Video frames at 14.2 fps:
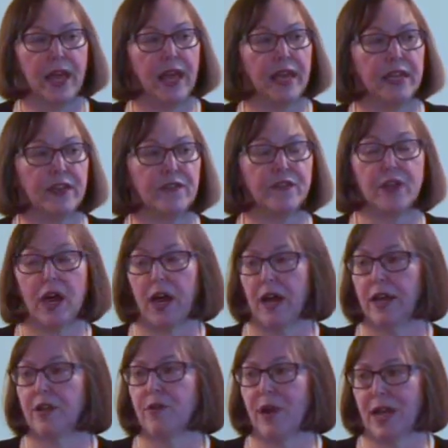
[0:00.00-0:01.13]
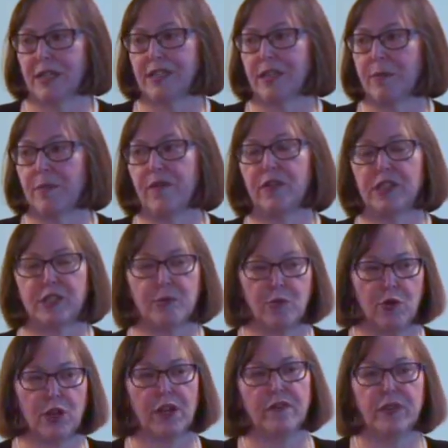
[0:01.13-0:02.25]
And if not, you ask them if it's a
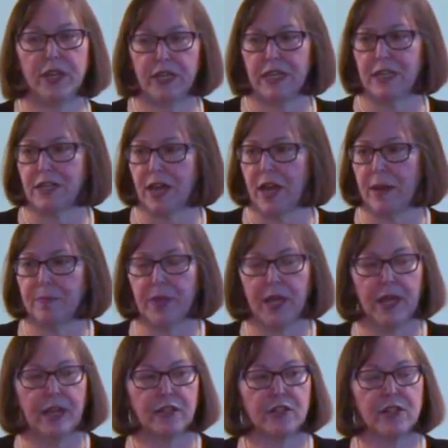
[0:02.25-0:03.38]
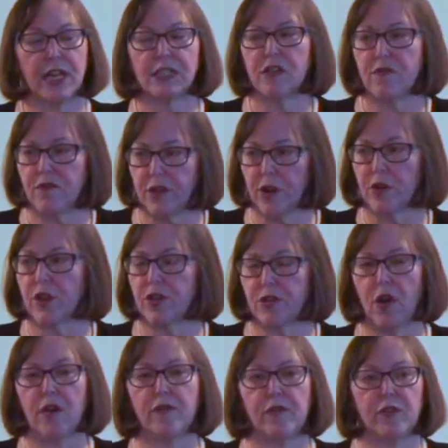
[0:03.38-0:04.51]
more convenient time. So that's a very
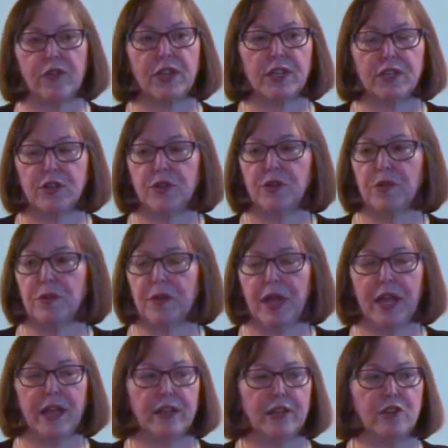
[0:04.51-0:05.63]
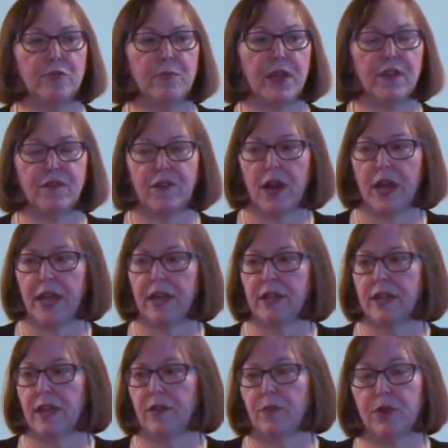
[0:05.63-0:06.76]
thoughtful thing to do. And you may find
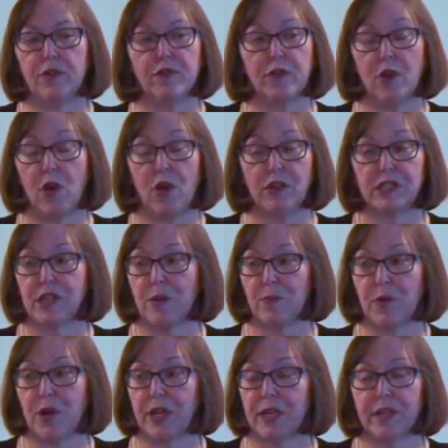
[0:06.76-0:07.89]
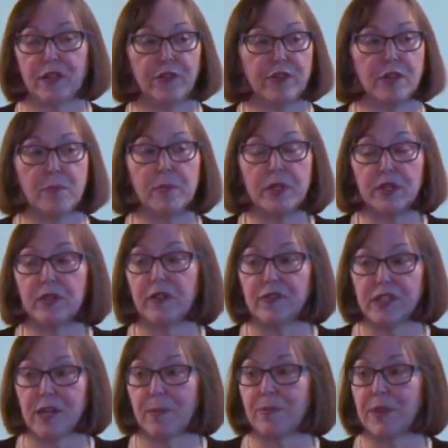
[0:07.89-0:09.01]
that when you've called someone, they're in the middle of
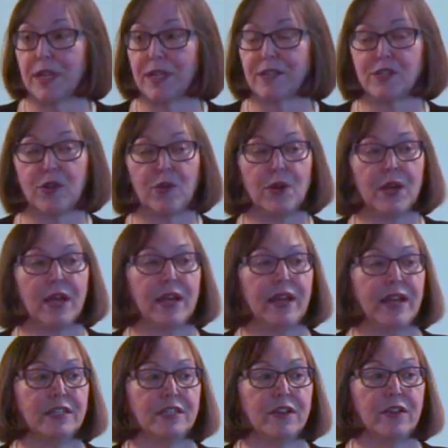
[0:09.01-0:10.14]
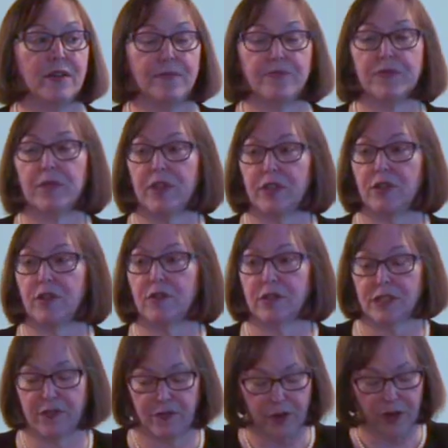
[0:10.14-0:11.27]
something. So it's a, you know,
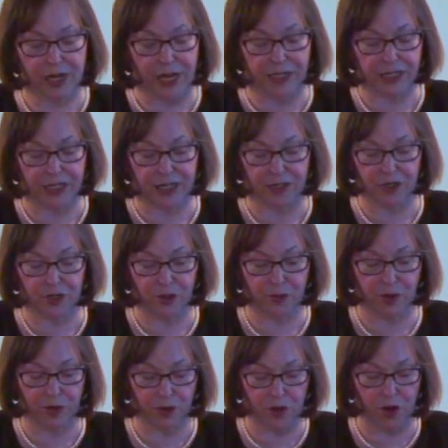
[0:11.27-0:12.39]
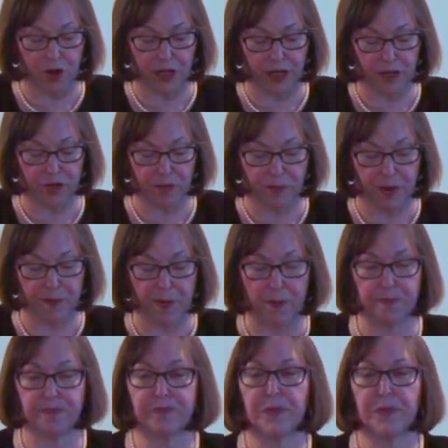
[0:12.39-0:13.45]
it's a very nice thing to do when you're calling other people.